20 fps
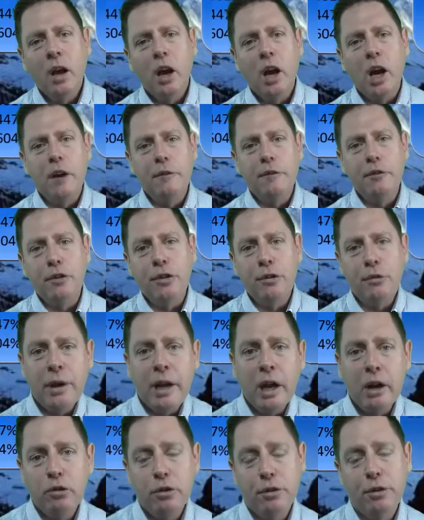After
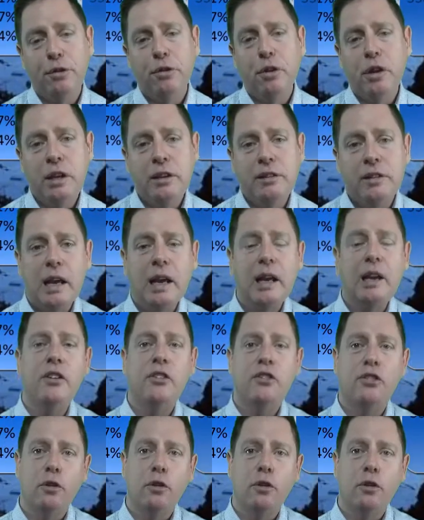330 days,